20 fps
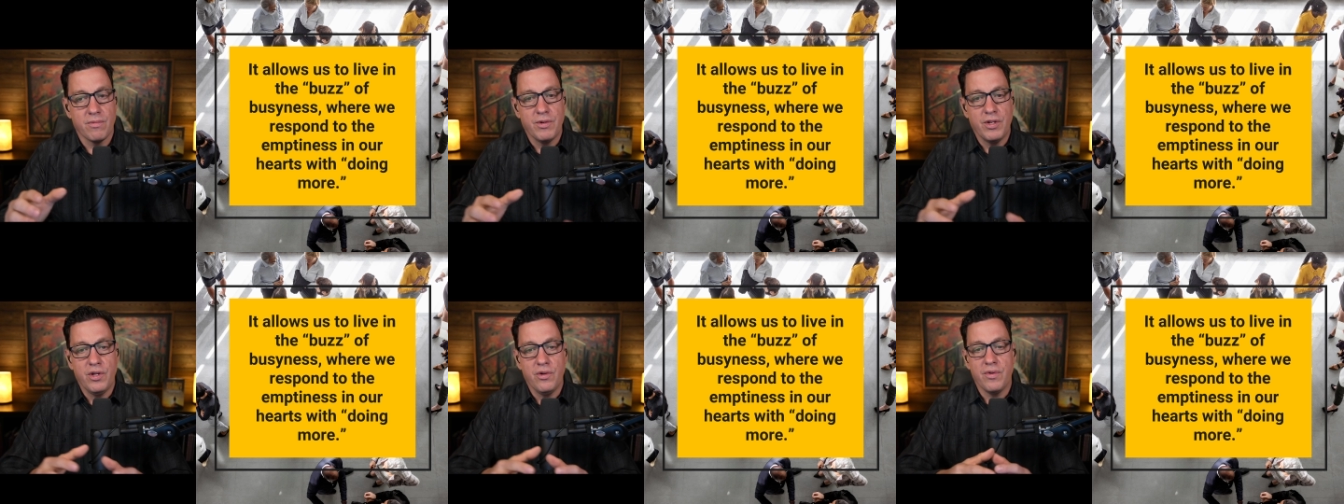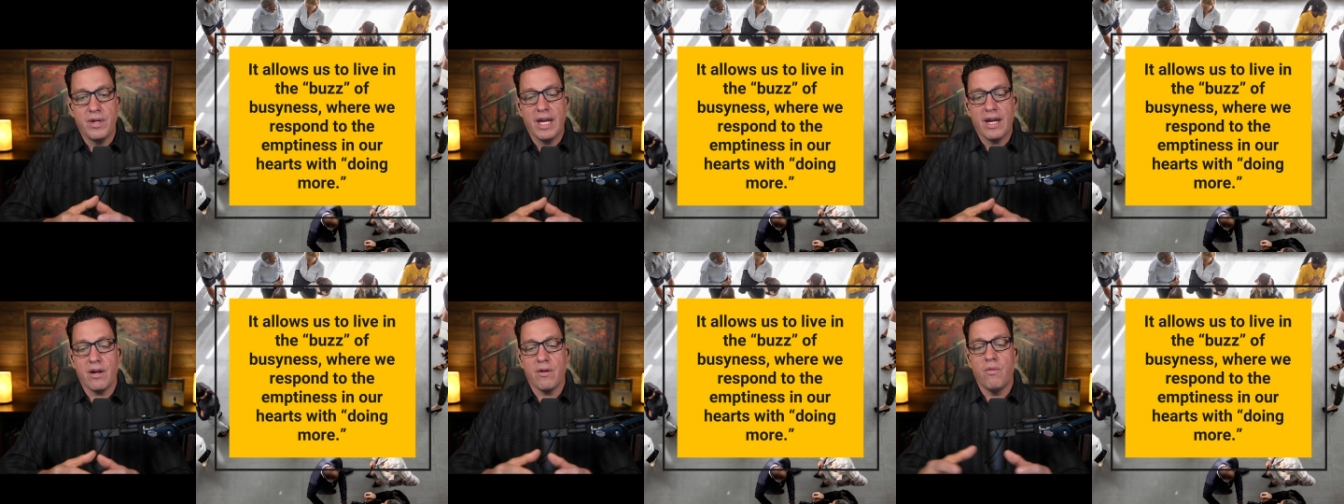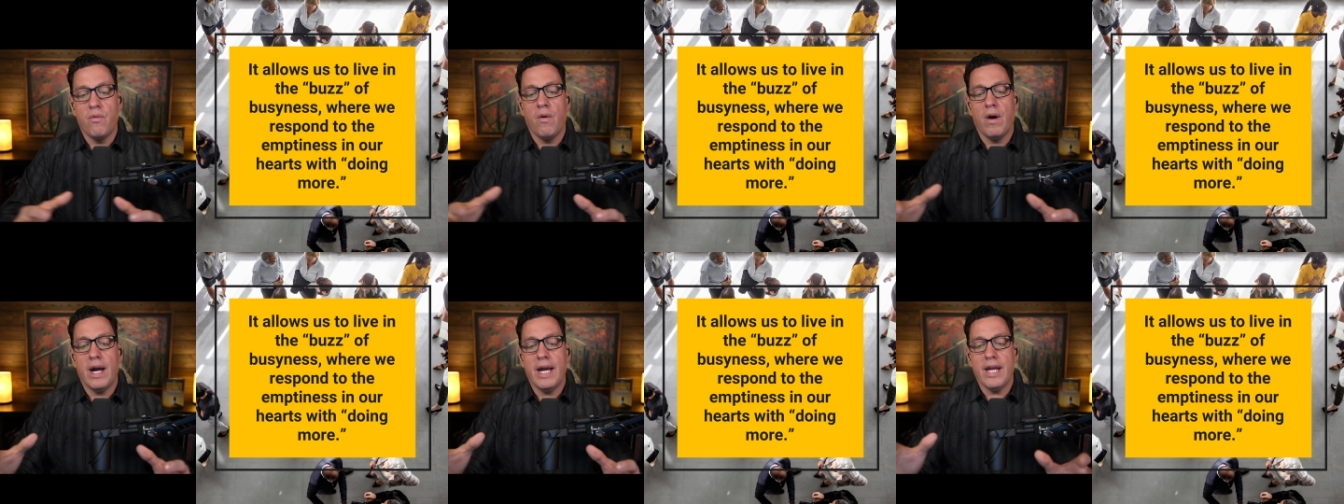when you get
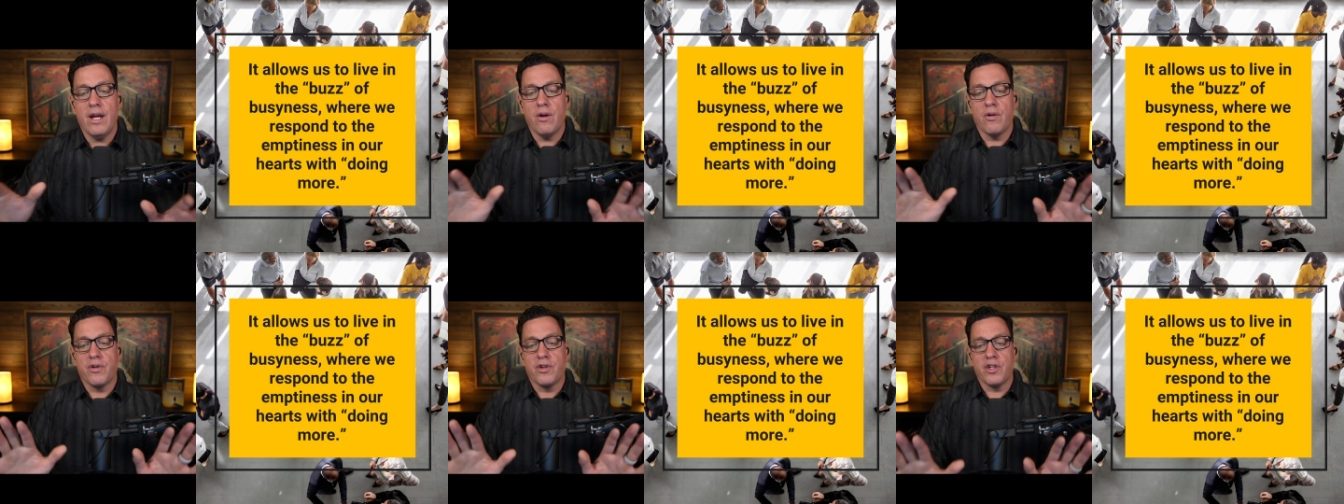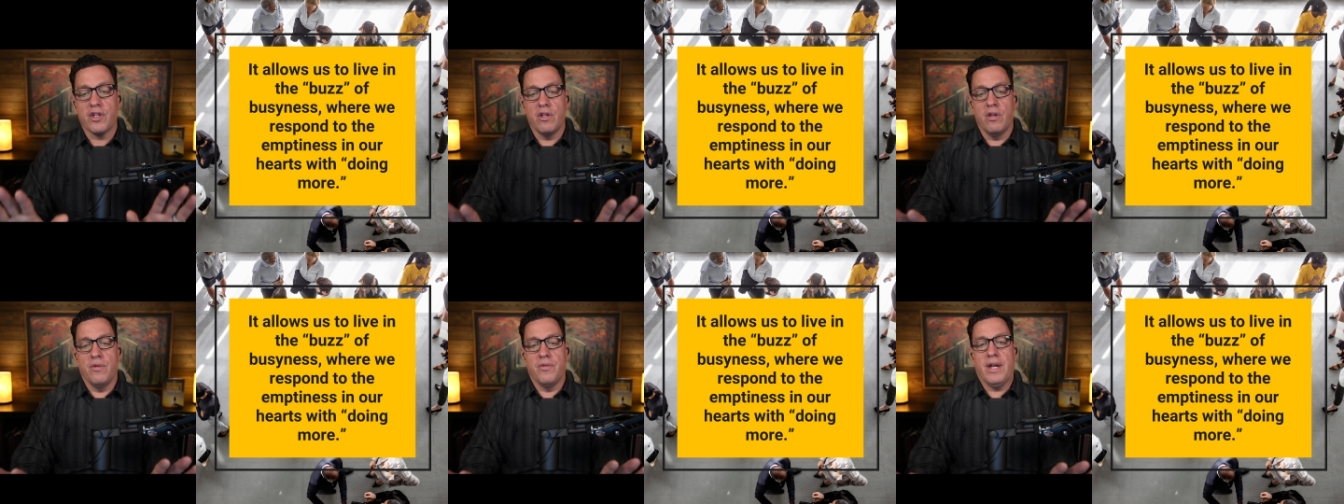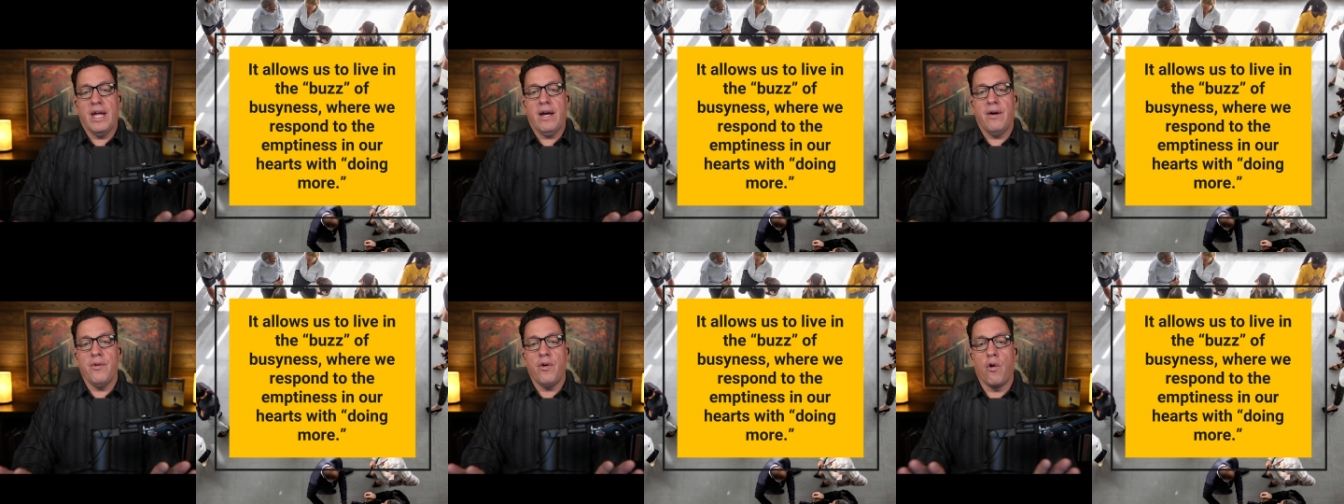quiet or slow
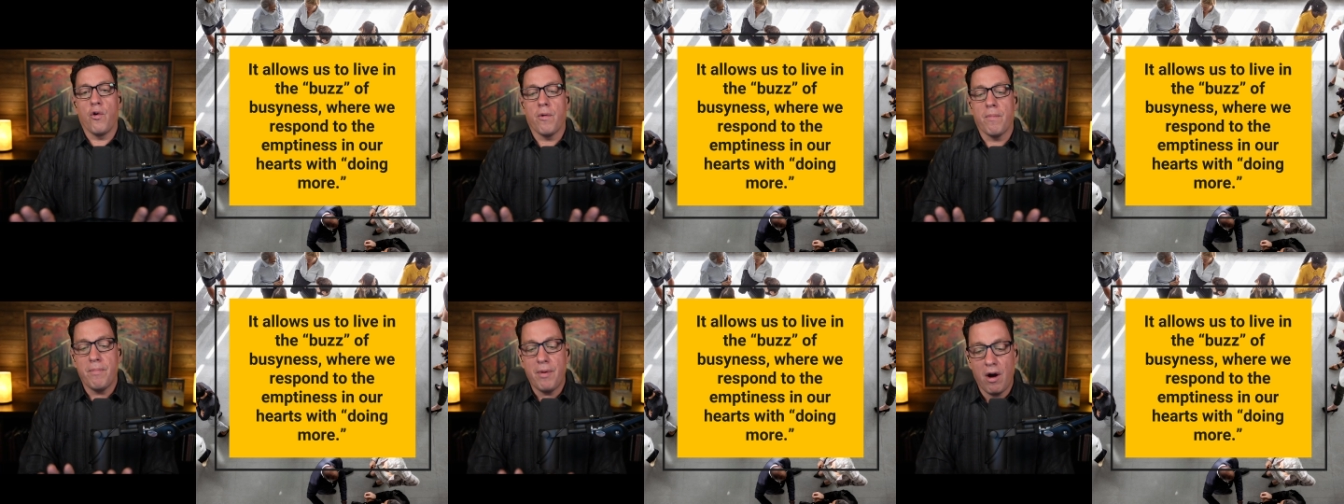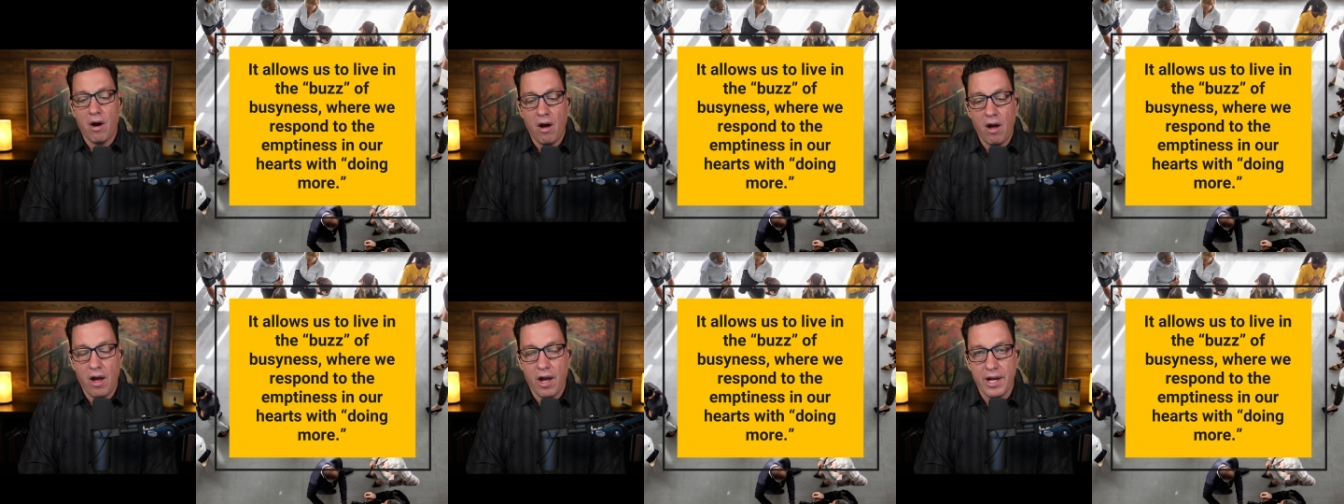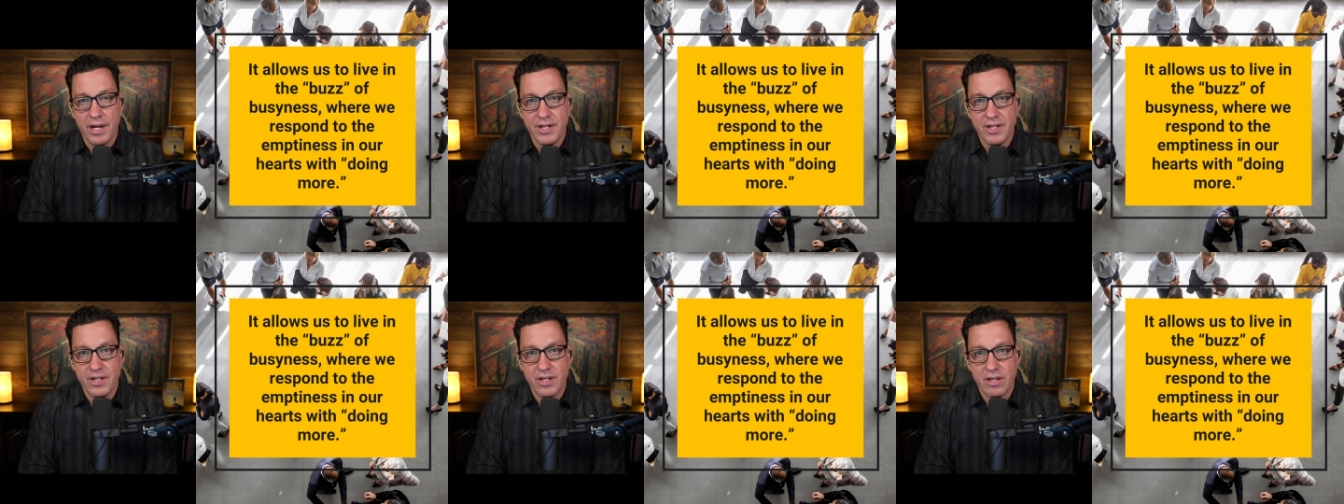down or
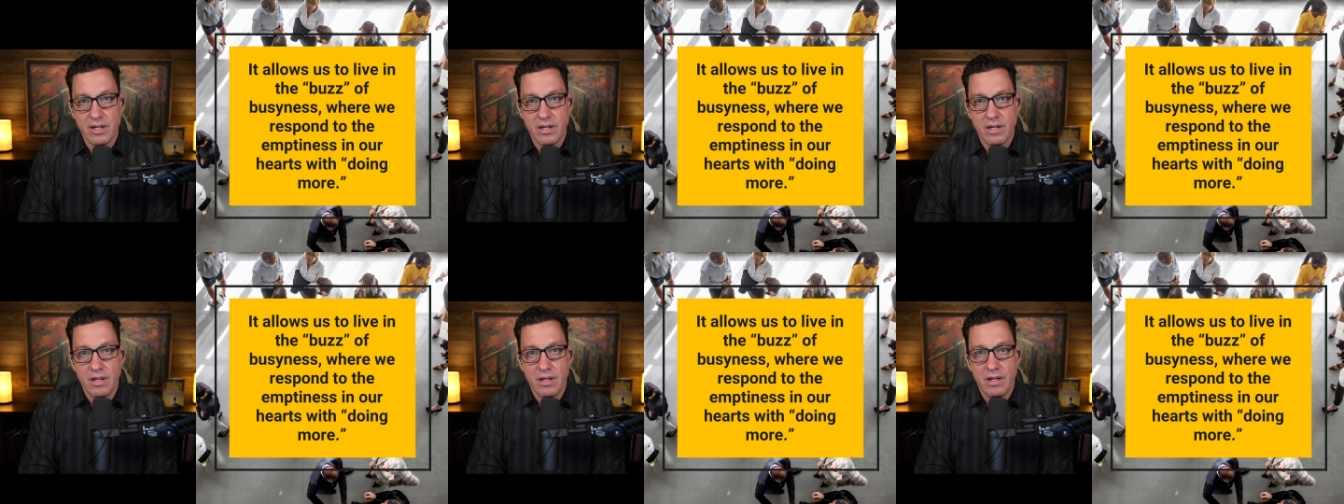pause,